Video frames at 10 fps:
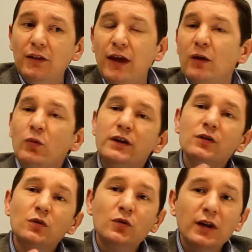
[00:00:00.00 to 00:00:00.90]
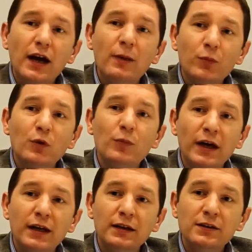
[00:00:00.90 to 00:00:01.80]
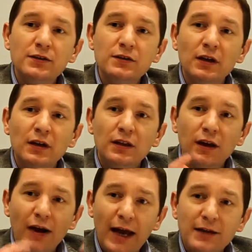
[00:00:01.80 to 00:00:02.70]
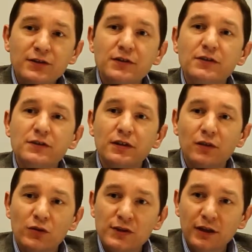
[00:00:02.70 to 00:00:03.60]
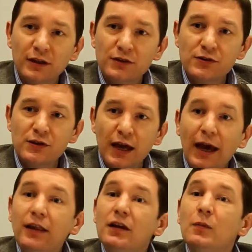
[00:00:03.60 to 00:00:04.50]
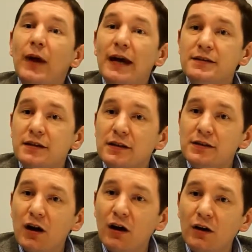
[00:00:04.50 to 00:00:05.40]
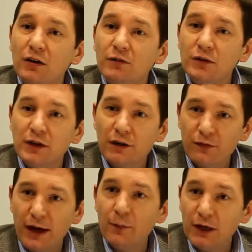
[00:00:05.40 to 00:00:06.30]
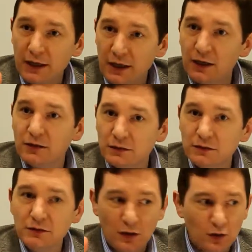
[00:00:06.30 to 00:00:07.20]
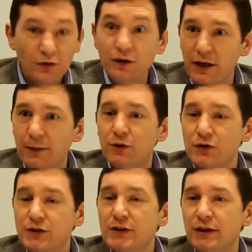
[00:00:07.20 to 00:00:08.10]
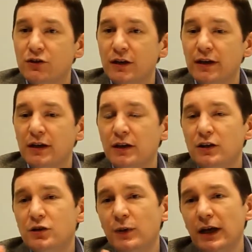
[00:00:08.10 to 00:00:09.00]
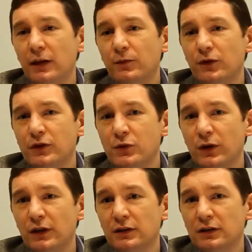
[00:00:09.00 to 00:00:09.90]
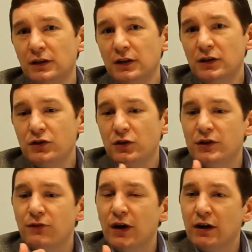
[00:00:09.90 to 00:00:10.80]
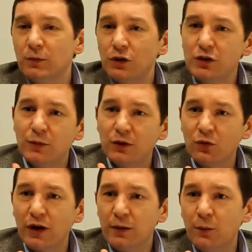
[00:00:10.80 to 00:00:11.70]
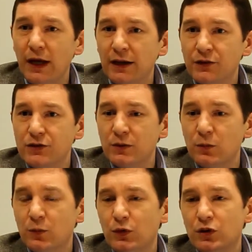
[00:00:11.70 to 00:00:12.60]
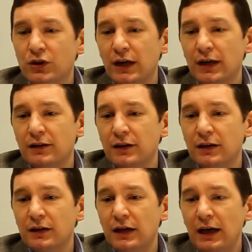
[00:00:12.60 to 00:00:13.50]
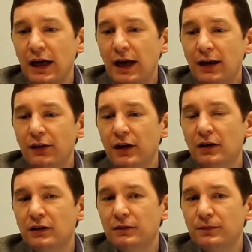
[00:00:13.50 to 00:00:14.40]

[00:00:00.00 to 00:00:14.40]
that we don't compromise their assets, their resilience, and the capacities of their family, kin, and their neighbours, essentially, to be helpful as well. So it's very much about right balance and proportionality. And I think